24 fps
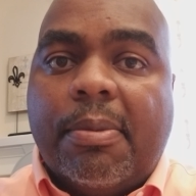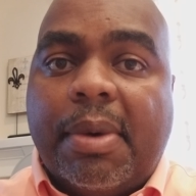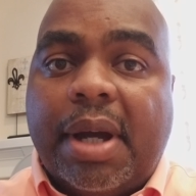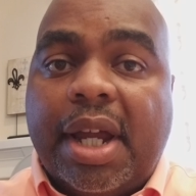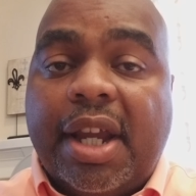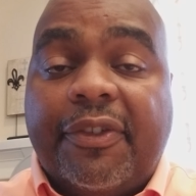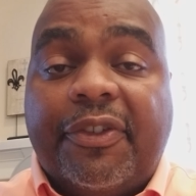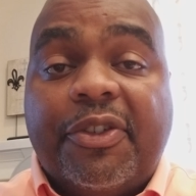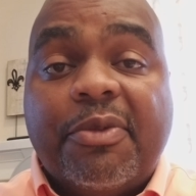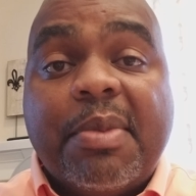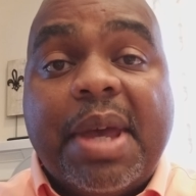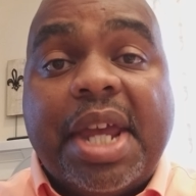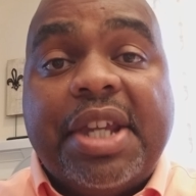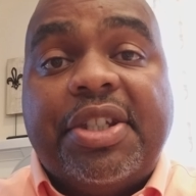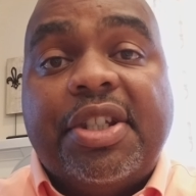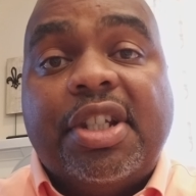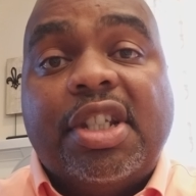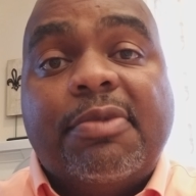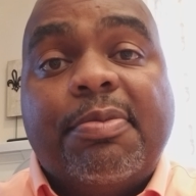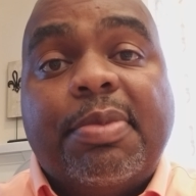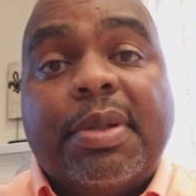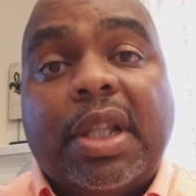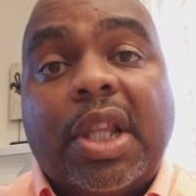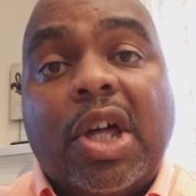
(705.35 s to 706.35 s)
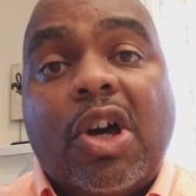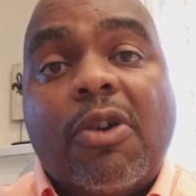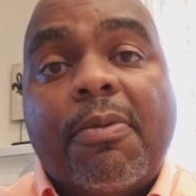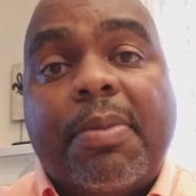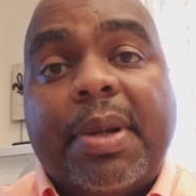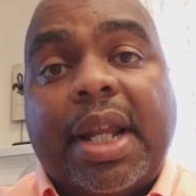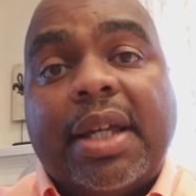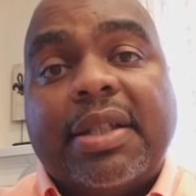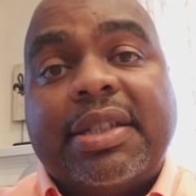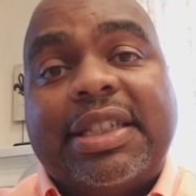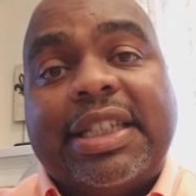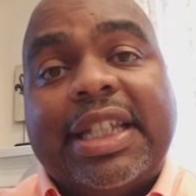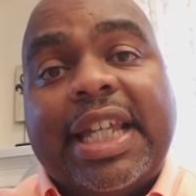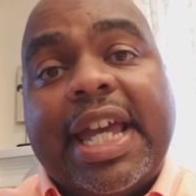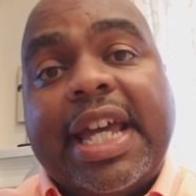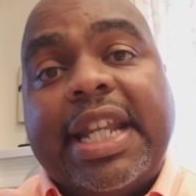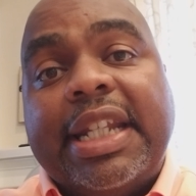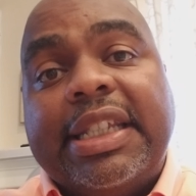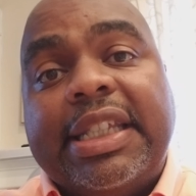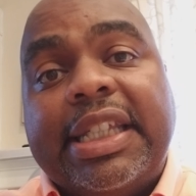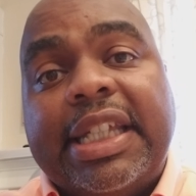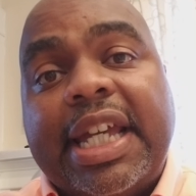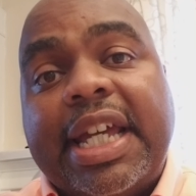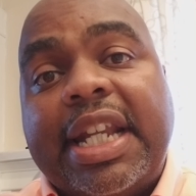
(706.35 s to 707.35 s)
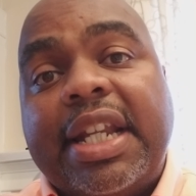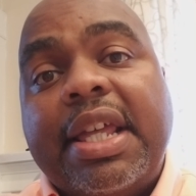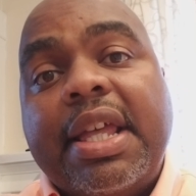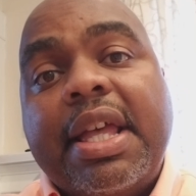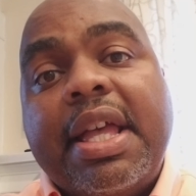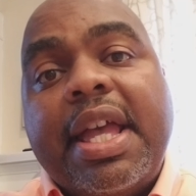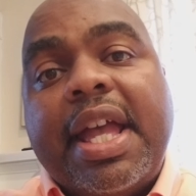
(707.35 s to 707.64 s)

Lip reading: My information is below, but I'll say it again.